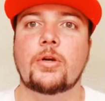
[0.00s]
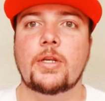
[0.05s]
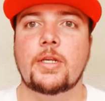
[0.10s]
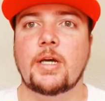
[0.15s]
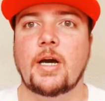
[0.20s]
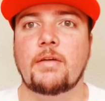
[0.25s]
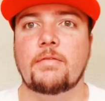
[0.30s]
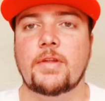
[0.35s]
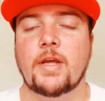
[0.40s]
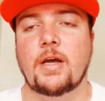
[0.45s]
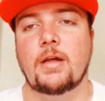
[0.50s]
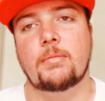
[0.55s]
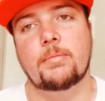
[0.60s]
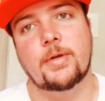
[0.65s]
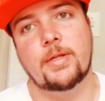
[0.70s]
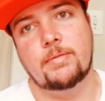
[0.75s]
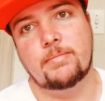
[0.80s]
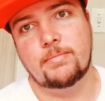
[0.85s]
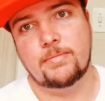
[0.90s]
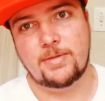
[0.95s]
could dive down,
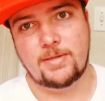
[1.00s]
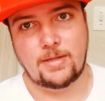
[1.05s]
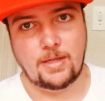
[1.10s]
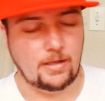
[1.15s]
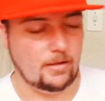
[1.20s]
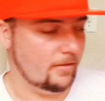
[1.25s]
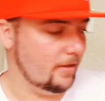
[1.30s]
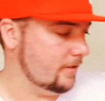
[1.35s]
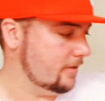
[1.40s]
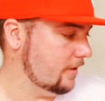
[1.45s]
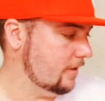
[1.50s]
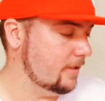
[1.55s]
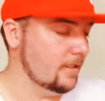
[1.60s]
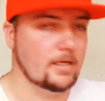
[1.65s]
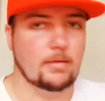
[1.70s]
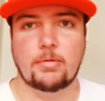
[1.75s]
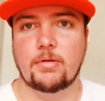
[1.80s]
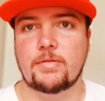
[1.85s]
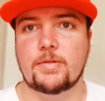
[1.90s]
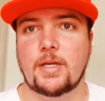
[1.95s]
but that's going to
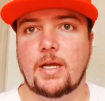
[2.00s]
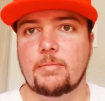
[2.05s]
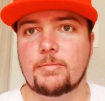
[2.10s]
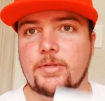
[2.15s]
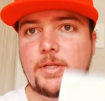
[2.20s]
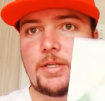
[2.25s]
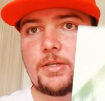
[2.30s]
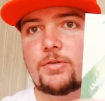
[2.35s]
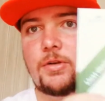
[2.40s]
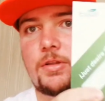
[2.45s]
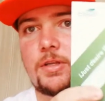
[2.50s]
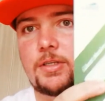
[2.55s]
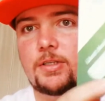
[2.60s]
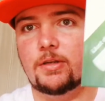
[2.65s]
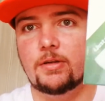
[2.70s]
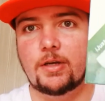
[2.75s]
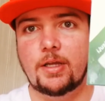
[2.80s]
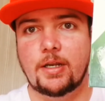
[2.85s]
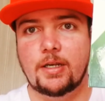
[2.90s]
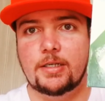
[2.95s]
take a bit of time, so let's rather
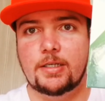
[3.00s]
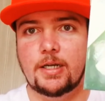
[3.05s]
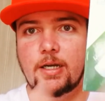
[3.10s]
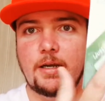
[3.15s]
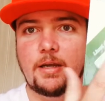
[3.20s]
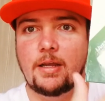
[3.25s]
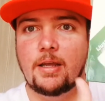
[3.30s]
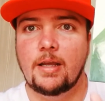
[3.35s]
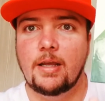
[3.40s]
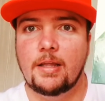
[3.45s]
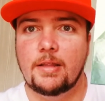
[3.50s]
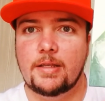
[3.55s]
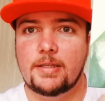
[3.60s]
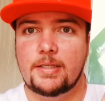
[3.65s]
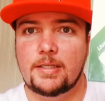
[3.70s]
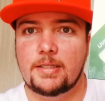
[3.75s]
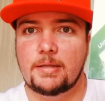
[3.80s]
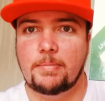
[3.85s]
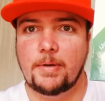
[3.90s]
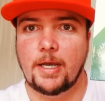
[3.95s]
just look at it here.
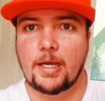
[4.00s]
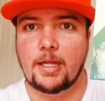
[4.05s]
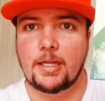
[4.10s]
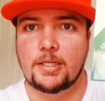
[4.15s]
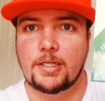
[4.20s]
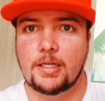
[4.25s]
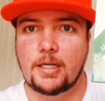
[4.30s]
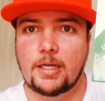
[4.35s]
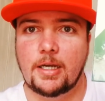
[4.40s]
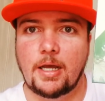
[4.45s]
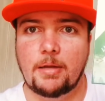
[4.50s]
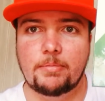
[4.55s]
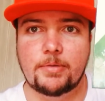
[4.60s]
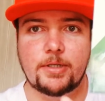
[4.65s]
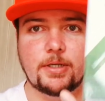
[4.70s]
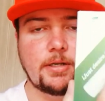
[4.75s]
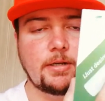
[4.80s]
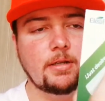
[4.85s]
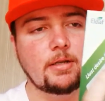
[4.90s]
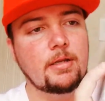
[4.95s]
This is the packaging it comes
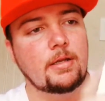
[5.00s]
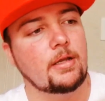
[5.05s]
in.